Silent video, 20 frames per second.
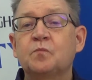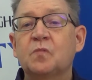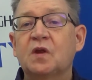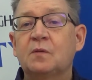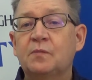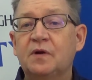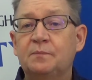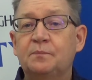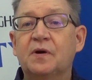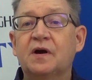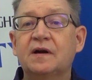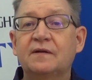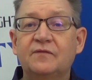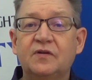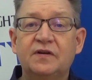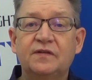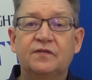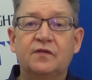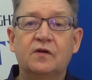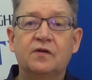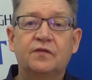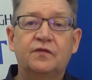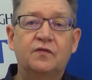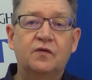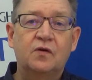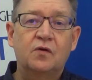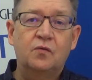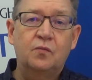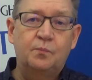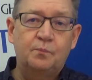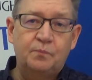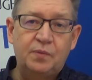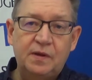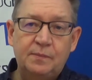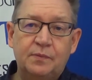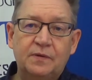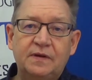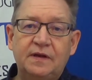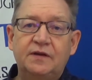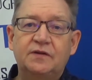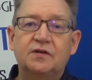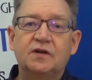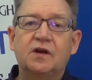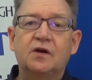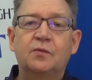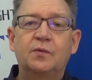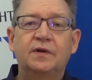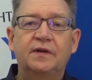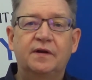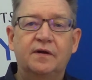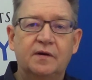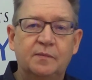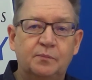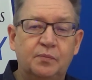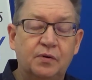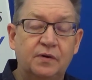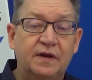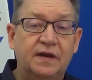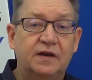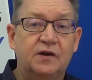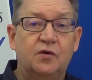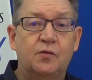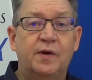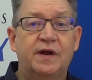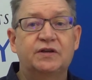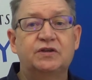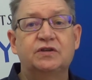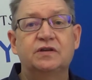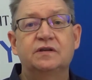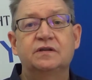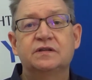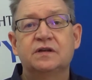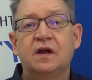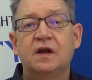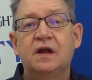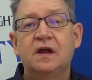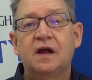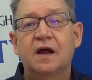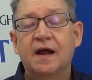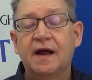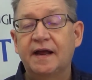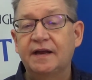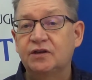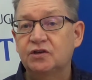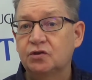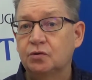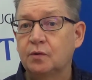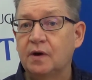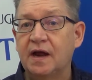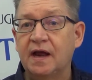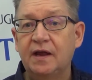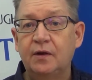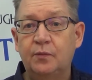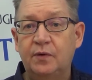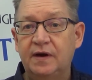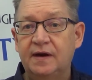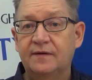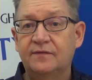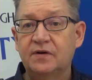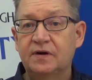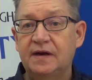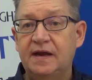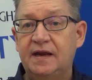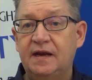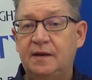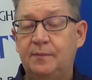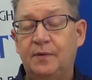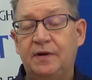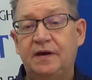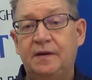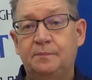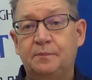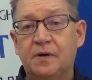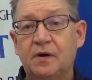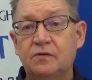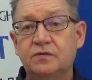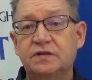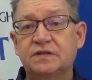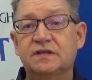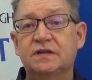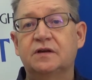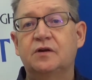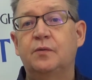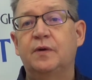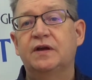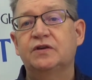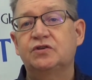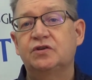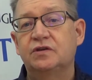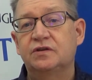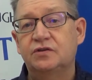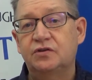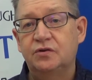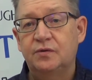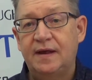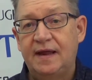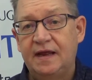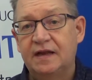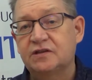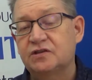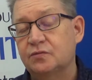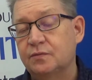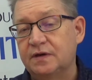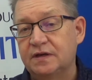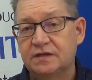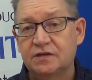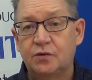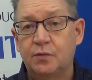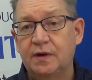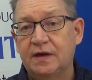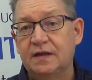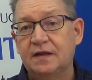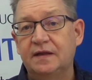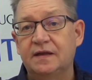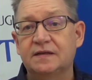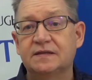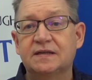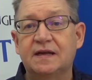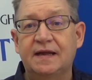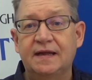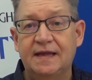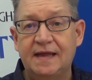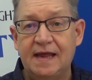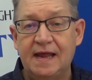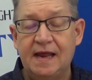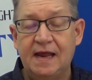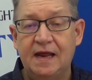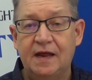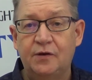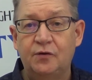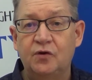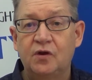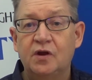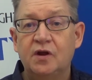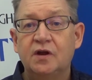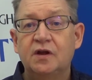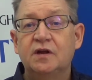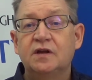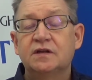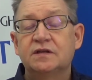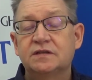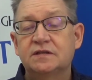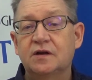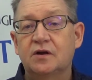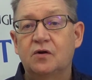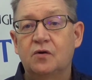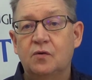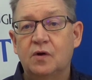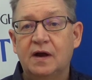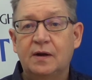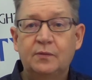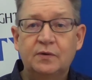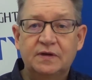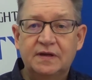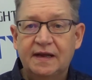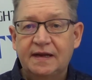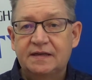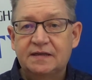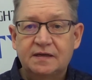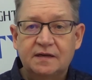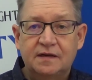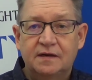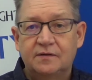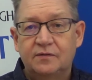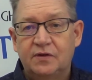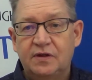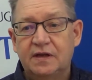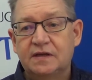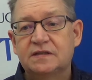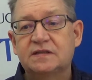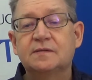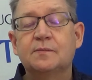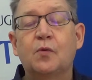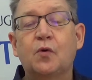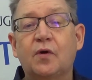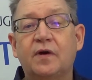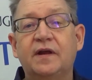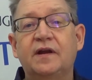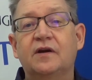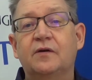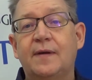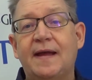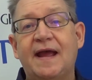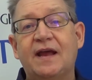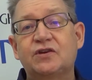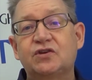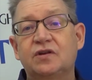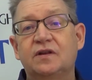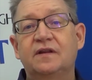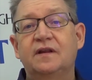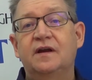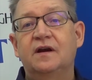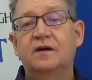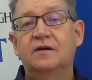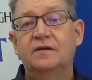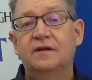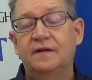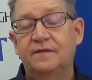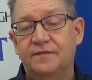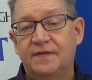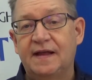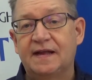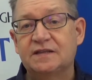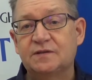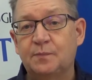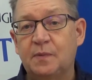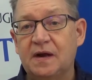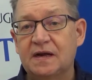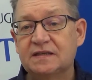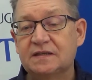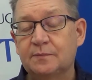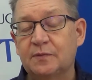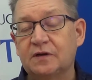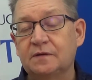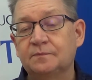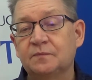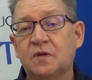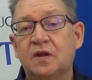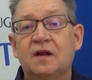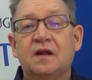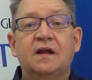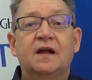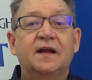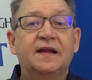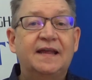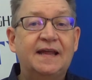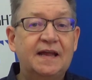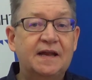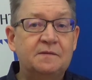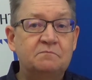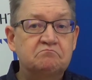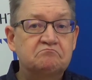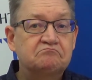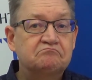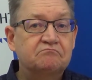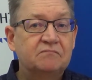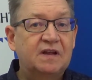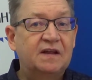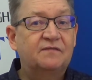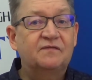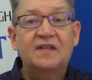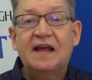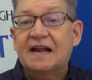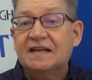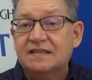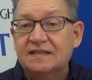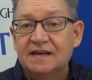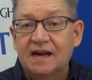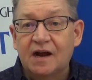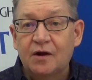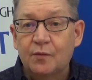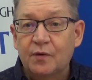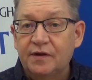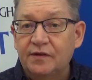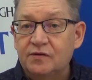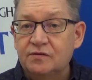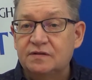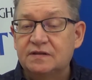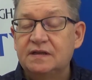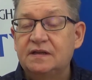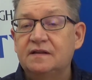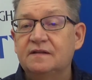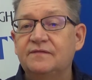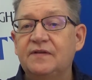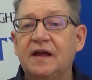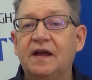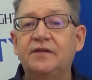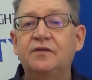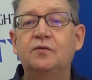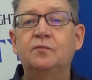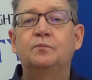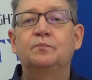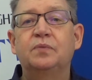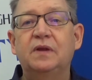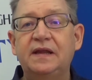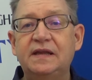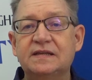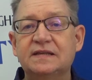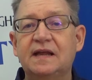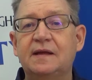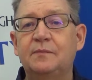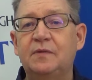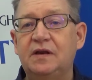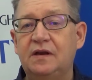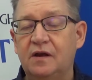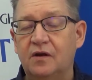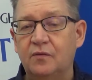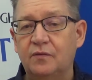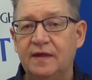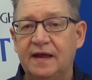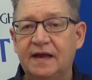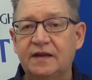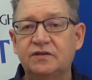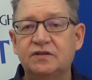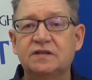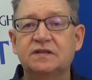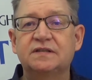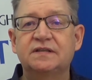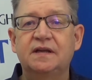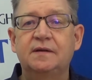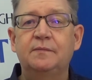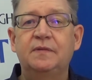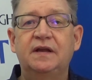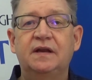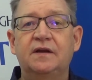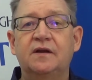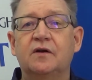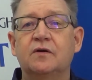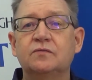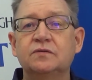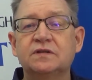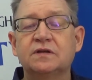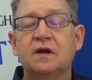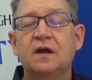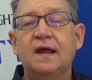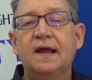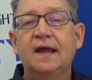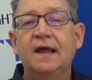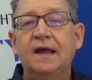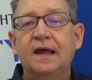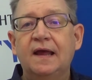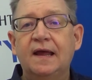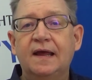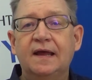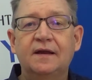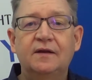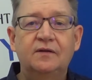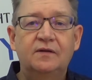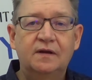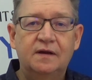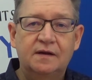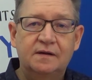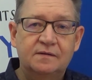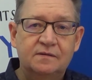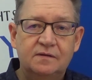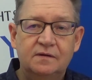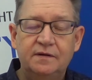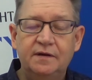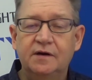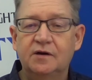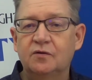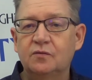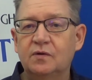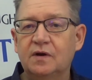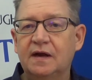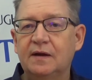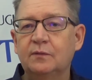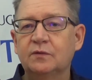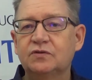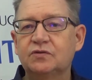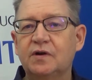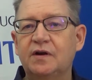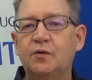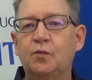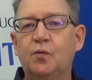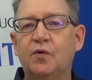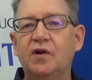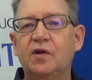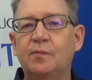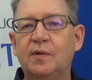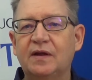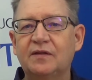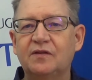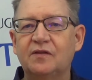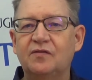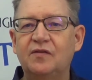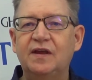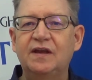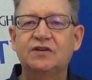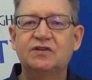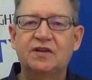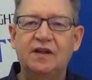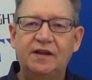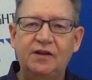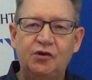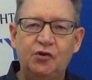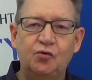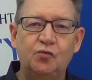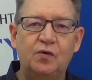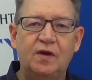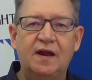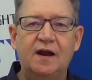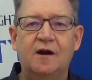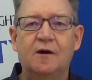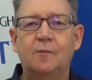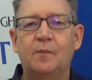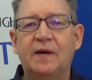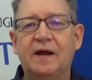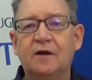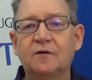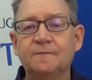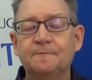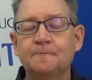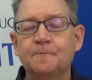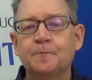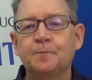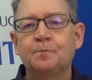but part of it is also people need to go in there and put in questions. I try whenever anybody posts a question to answer it as quickly as I can so I would like to get some more interaction there if that's possible. Again, if that's not where you see the value, please let me know that. Just send me a note. And, uh, you know, I will try to worry about the things that you care about.